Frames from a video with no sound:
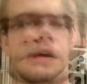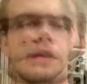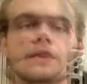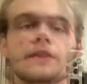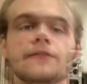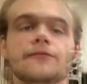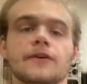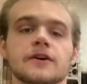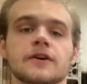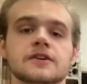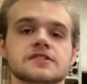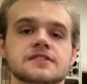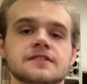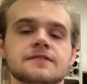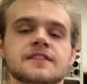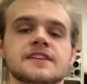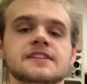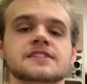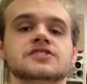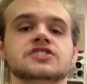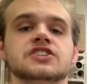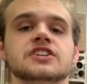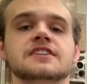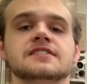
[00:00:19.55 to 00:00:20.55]
The first of
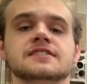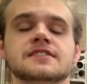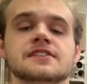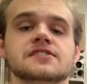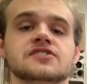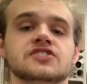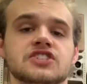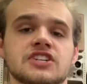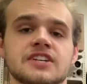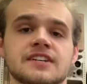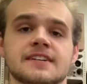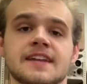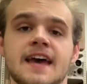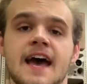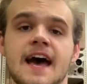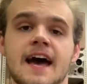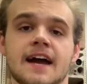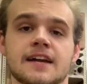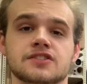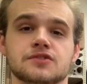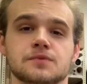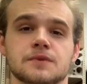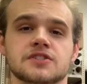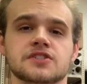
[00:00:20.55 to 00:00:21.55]
these genes is gene
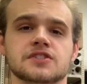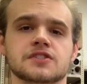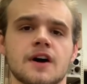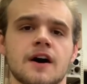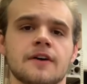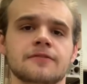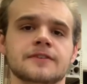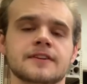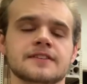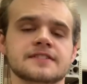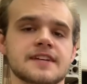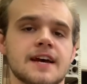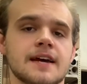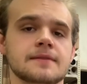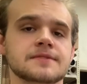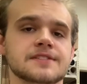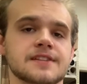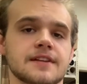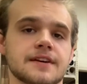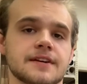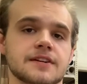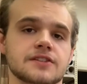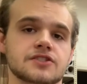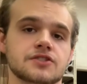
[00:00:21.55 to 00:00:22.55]
X, which is oftentimes
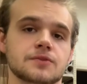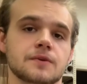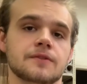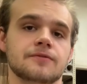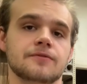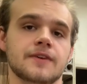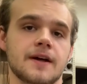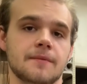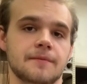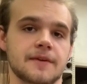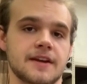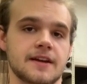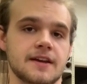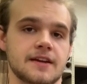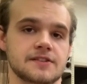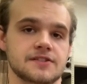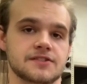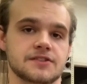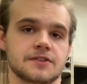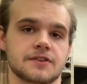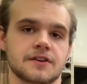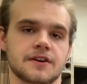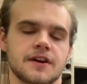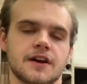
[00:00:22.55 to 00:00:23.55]
linked to a family
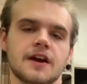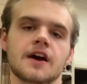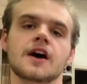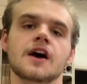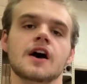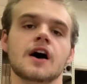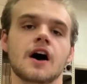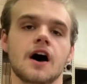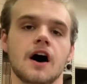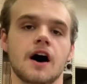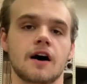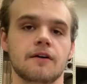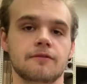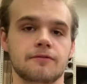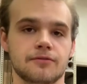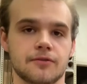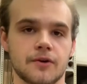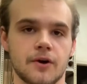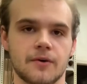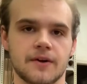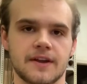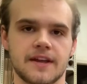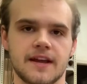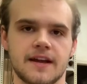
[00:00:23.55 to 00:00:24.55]
history of
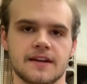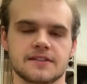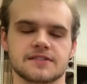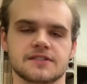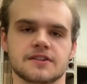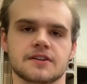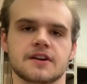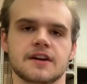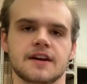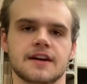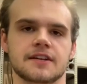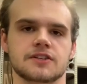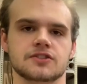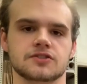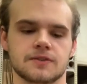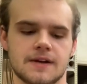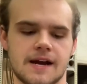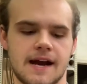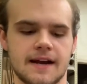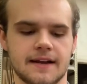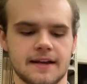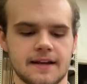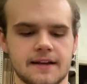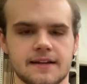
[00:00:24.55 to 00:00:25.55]
throat cancer in
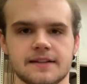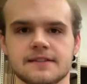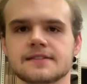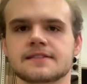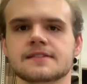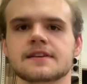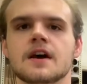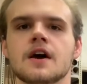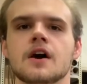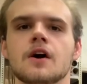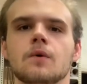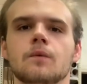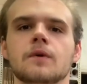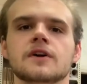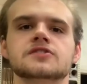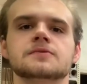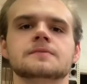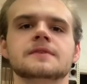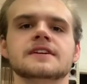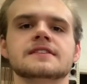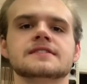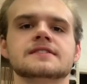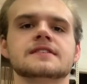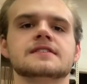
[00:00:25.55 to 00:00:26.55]
dragons, which
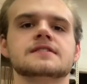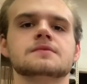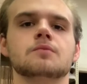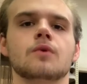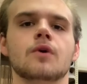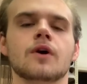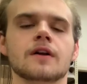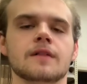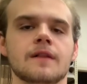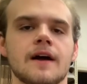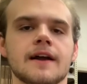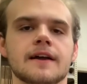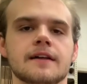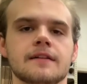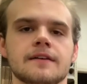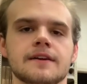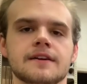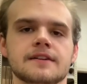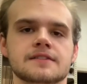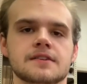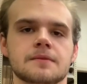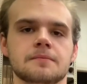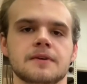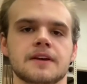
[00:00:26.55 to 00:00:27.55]
means it's more likely
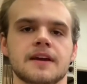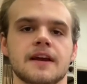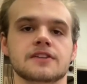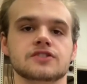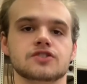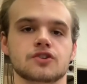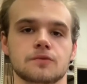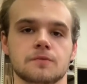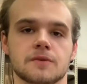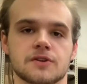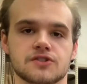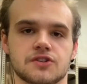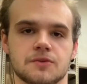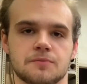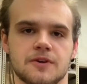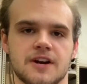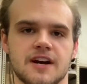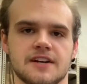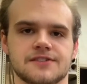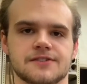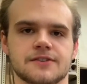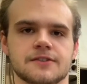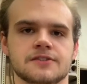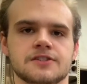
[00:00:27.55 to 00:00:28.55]
to be a tumor
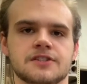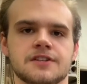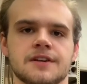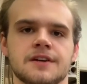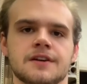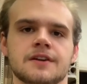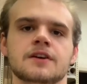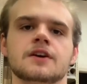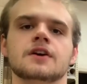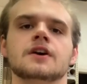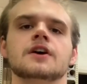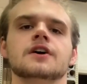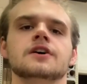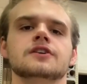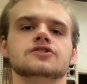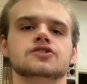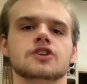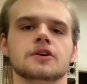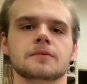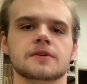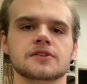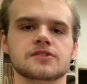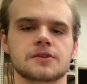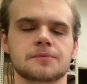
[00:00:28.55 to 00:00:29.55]
suppressor gene.
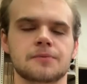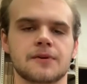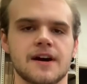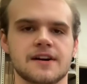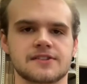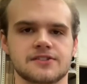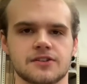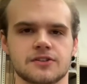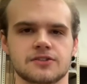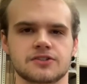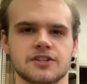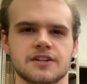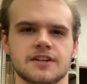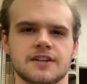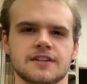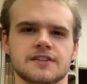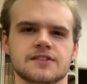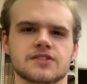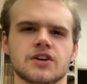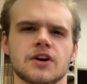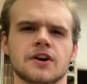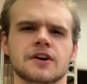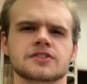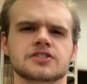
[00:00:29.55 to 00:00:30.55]
Tumor suppressor
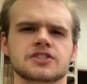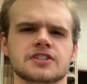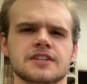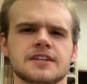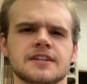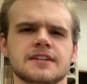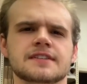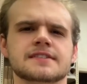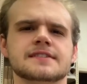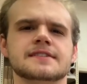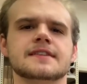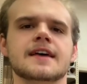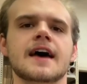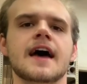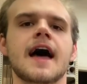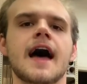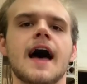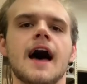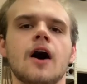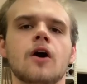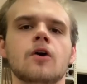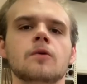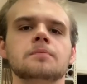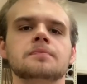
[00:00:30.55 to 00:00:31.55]
genes are genes that
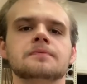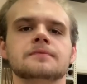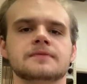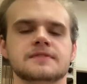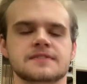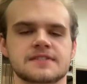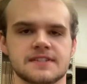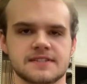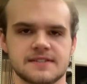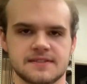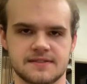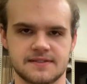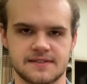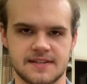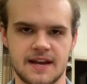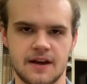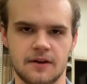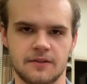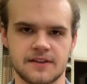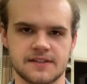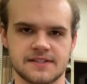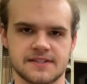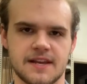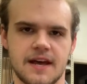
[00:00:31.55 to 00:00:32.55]
help to
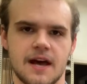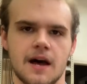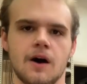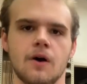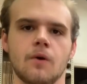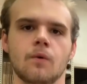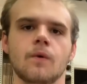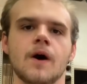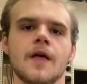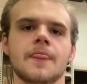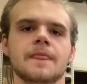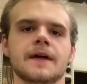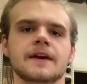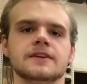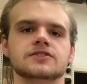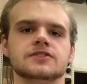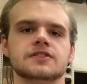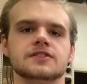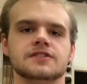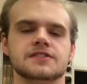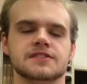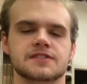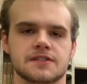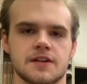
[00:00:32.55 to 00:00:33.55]
tell the cell when they
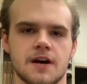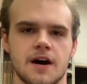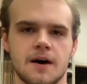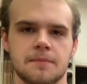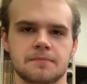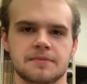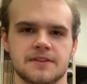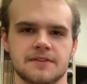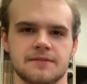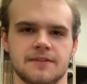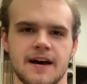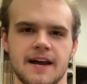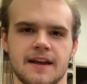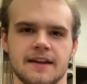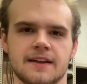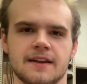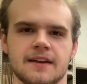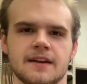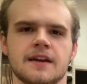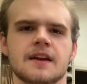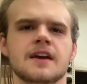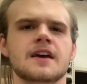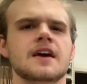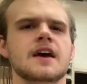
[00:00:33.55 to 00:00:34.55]
should stop
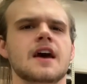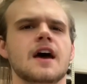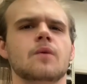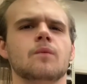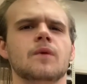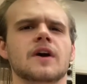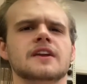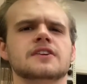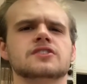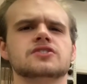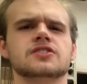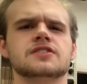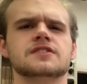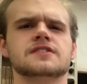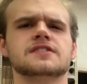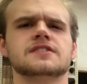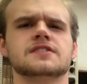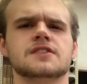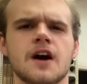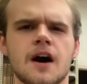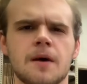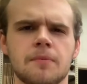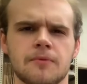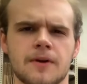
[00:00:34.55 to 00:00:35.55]
dividing and when it should
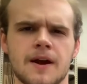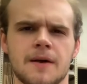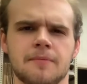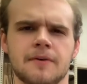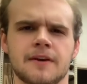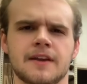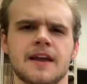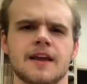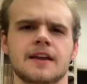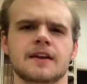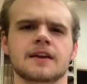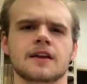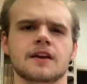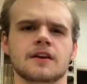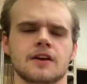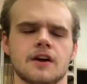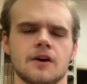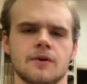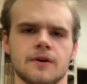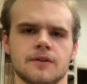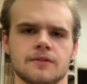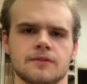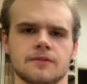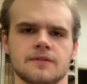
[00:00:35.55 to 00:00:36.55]
stop replicating and
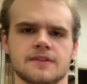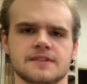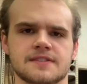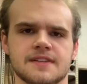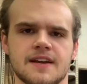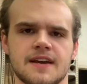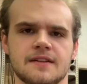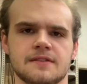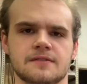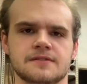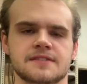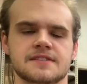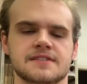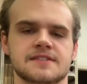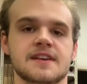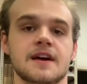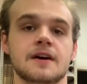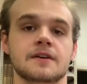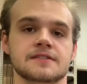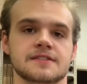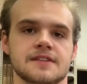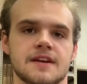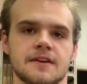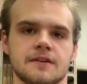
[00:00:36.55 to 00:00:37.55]
going through the
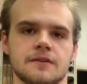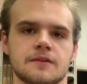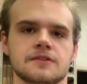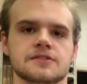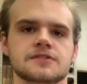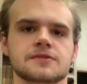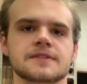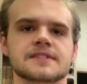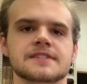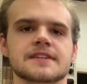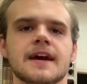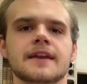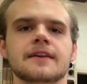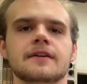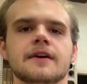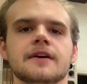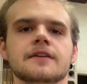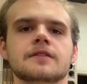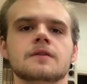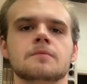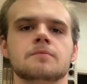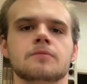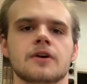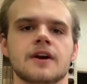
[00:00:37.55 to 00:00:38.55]
cell cycle. So it's kind of
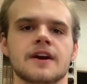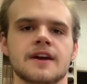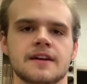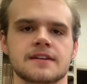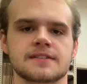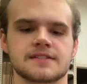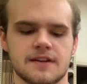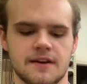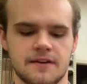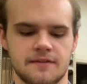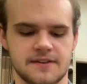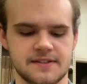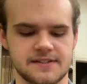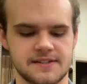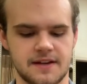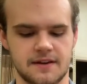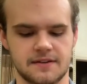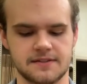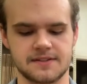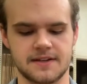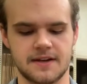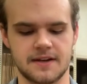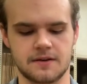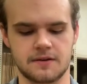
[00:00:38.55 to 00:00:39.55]
like the brakes of the cell
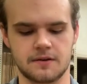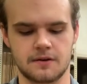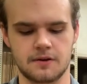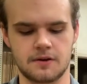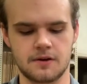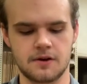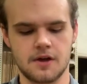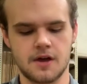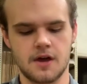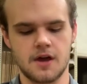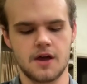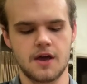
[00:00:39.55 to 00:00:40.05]
cycle.